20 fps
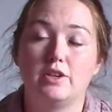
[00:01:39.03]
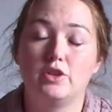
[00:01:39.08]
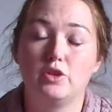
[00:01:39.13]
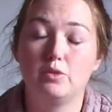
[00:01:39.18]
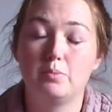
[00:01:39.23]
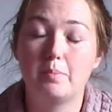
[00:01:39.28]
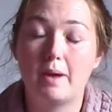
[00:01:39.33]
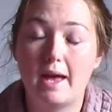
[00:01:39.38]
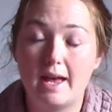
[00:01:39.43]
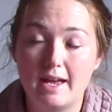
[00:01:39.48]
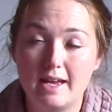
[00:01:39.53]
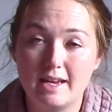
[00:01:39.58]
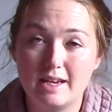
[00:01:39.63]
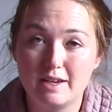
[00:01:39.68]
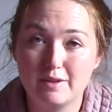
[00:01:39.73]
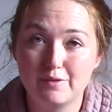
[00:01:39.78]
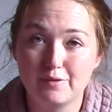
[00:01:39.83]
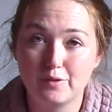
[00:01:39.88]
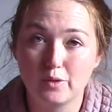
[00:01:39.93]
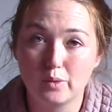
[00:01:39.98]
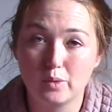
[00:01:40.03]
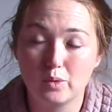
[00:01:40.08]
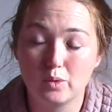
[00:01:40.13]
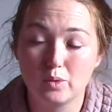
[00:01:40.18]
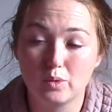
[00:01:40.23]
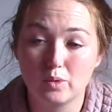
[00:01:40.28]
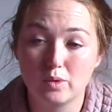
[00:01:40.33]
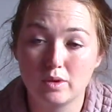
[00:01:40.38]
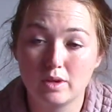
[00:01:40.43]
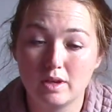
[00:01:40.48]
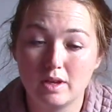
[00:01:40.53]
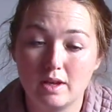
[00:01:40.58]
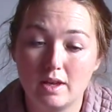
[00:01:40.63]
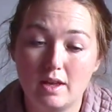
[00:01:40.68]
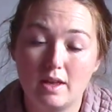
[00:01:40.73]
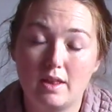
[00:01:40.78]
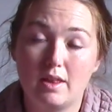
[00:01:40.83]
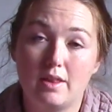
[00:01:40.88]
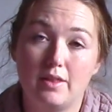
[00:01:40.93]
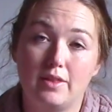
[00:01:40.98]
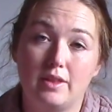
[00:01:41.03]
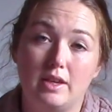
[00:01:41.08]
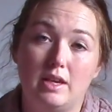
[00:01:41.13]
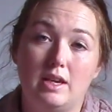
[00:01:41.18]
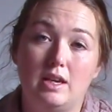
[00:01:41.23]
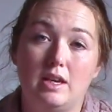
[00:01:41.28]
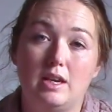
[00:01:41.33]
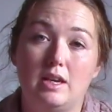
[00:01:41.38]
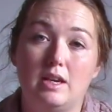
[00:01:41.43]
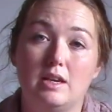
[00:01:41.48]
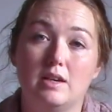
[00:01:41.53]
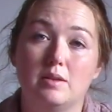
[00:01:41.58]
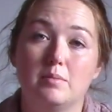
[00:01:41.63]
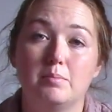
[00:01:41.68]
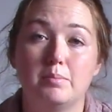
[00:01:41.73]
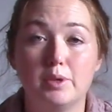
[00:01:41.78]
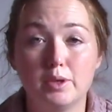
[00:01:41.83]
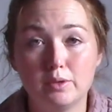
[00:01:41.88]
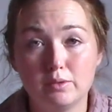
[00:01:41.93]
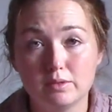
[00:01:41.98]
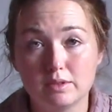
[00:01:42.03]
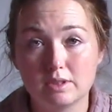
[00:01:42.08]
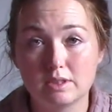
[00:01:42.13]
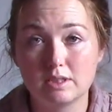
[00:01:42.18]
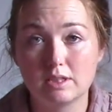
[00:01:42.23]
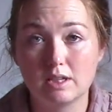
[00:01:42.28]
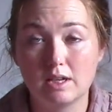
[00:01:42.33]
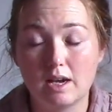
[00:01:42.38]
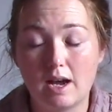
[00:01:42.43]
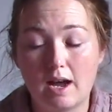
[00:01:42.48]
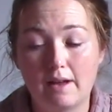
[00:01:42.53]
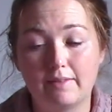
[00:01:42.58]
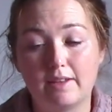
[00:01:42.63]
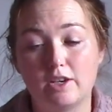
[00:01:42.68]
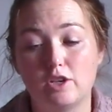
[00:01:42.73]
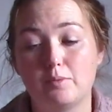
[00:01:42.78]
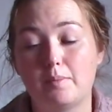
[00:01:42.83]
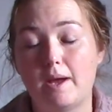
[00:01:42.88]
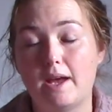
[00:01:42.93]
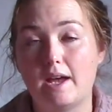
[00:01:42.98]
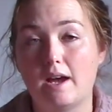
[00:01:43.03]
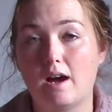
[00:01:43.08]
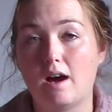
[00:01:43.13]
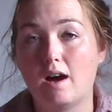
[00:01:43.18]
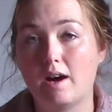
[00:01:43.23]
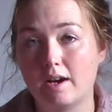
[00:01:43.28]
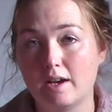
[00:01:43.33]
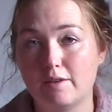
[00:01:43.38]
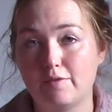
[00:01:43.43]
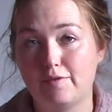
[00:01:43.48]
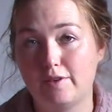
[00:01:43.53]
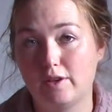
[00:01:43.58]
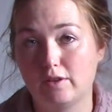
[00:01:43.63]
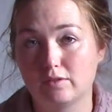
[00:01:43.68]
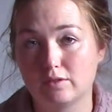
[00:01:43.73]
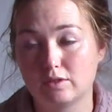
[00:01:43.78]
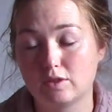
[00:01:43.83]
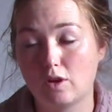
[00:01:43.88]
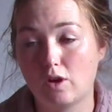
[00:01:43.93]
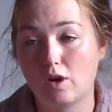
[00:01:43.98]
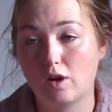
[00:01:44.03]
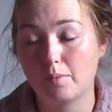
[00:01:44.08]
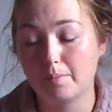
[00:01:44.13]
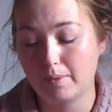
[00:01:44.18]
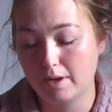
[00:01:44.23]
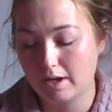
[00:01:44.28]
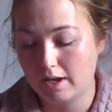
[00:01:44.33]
you pay for the boots and then you pay a hire fee on top.